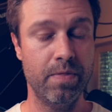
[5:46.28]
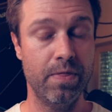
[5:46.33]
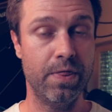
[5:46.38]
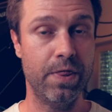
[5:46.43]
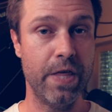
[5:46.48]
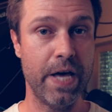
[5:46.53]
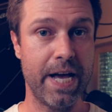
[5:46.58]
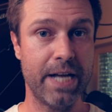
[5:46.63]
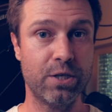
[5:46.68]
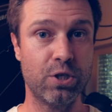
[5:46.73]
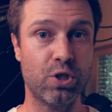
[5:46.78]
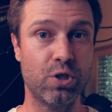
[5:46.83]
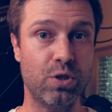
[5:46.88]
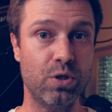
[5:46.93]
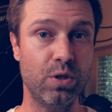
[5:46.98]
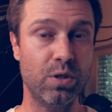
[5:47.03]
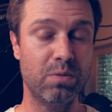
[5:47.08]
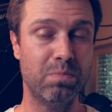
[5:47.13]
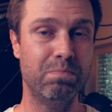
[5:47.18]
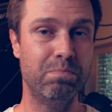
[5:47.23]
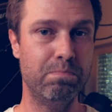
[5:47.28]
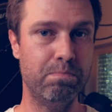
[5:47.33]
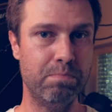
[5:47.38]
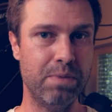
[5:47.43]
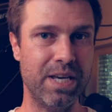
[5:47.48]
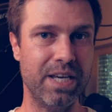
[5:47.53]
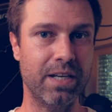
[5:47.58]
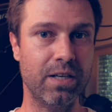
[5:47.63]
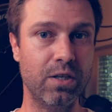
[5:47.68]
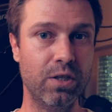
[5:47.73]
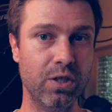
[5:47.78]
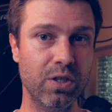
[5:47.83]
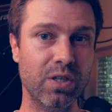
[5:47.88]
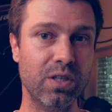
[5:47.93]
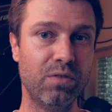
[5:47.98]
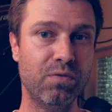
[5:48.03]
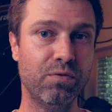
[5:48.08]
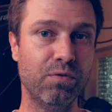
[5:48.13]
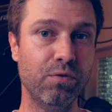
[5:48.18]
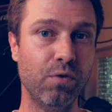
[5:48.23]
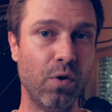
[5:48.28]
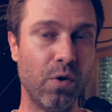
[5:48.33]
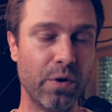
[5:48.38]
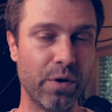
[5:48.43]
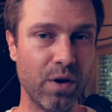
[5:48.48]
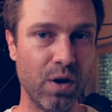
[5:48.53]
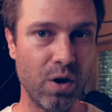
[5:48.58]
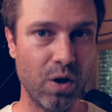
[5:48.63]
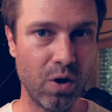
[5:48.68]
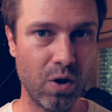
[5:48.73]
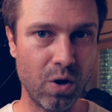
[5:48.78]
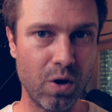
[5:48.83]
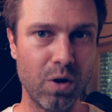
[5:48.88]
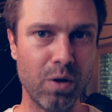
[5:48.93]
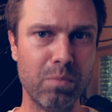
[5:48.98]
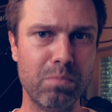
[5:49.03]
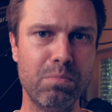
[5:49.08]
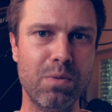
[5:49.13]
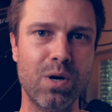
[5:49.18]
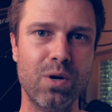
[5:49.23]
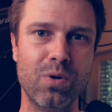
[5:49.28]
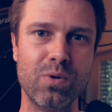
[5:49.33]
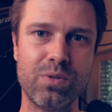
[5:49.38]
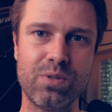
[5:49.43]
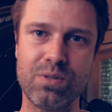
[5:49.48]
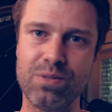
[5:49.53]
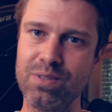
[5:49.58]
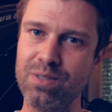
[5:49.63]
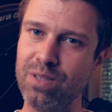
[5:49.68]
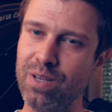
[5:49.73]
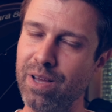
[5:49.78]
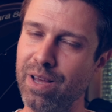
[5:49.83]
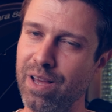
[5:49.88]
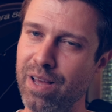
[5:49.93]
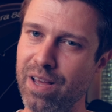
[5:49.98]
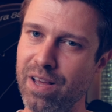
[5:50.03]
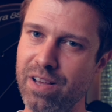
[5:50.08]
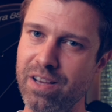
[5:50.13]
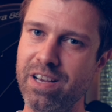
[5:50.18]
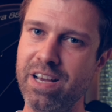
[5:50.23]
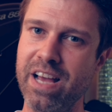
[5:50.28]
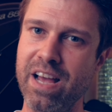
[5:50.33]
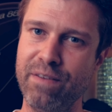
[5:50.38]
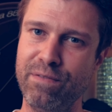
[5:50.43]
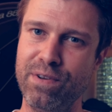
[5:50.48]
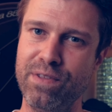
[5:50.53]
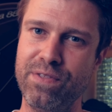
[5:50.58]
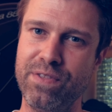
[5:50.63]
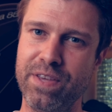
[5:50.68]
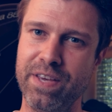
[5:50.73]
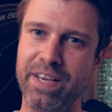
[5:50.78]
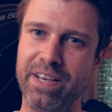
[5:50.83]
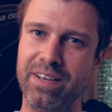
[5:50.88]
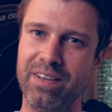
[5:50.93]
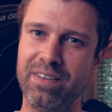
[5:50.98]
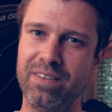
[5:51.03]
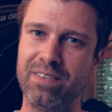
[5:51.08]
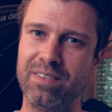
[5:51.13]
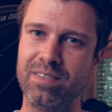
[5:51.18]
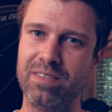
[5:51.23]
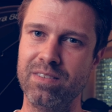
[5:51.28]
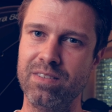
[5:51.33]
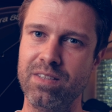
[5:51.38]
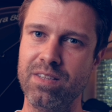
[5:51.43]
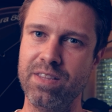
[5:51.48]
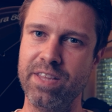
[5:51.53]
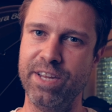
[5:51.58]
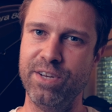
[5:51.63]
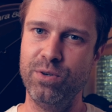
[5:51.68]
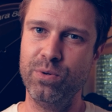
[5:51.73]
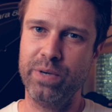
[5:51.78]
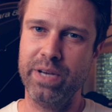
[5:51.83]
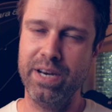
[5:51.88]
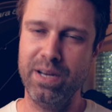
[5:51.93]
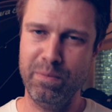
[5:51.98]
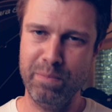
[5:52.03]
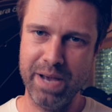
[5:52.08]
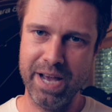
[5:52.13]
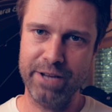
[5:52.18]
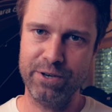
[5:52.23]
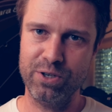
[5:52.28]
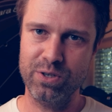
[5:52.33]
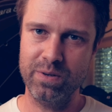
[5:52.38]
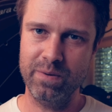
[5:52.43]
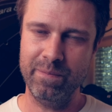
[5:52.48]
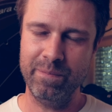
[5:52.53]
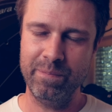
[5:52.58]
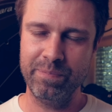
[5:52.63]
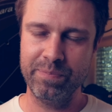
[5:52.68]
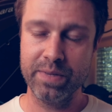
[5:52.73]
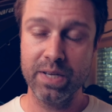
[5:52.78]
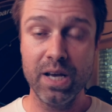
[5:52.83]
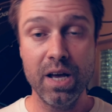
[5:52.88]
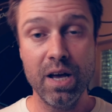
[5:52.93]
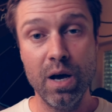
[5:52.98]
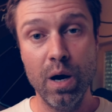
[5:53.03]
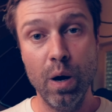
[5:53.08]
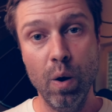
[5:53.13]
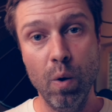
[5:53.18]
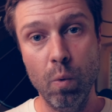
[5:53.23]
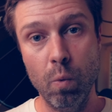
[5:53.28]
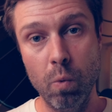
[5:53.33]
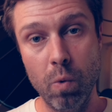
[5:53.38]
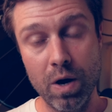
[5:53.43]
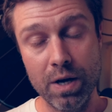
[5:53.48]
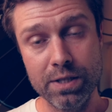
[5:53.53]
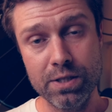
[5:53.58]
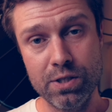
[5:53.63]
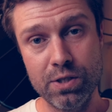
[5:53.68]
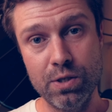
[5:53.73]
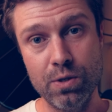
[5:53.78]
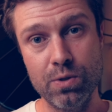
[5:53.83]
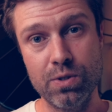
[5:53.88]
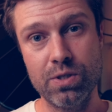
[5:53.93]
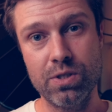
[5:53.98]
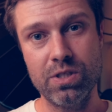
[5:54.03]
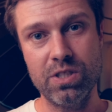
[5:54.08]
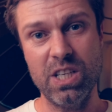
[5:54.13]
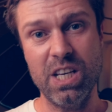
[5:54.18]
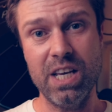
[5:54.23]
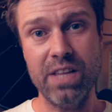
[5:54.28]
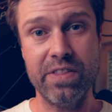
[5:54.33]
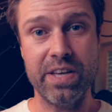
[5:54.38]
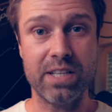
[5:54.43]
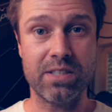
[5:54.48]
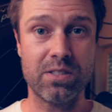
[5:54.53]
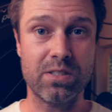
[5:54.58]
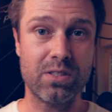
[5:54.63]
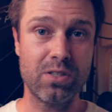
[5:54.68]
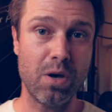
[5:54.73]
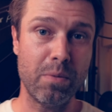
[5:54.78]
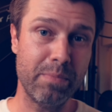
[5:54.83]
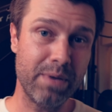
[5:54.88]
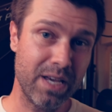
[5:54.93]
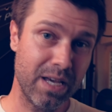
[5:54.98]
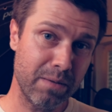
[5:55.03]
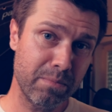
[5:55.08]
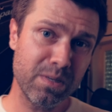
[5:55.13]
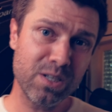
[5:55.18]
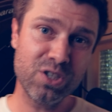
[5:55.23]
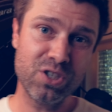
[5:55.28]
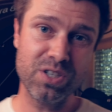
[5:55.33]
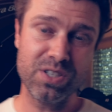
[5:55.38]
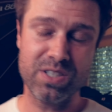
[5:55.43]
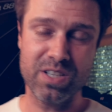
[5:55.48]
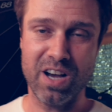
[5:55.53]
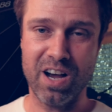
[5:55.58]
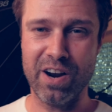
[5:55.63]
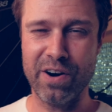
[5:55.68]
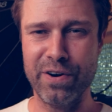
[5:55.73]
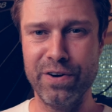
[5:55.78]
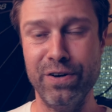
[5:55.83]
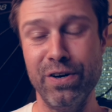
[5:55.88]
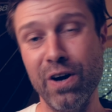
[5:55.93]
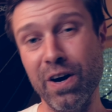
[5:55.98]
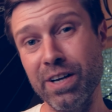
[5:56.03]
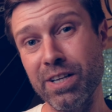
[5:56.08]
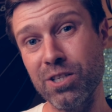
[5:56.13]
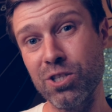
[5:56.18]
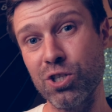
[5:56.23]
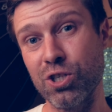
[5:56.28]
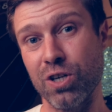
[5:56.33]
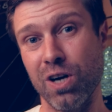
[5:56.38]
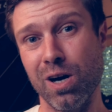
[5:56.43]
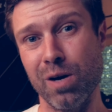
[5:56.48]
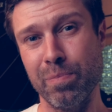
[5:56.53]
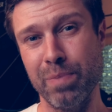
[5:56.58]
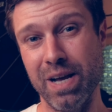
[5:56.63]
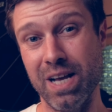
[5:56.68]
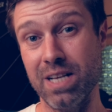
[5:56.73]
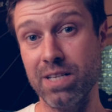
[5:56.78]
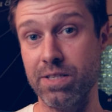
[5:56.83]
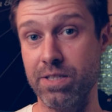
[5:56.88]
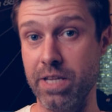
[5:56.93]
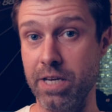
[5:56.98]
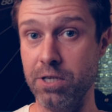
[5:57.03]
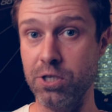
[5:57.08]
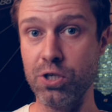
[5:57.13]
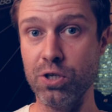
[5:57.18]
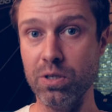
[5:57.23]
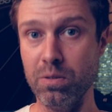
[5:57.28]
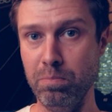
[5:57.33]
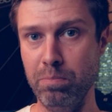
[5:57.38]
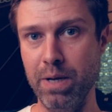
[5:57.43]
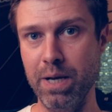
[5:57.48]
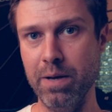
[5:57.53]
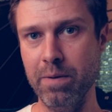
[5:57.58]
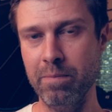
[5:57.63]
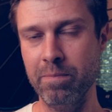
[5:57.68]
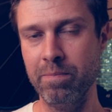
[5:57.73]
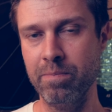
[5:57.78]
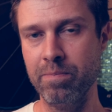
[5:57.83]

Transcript: That should be good for almost everything that you can imagine. Once you see that some images are not as sharp as they should be,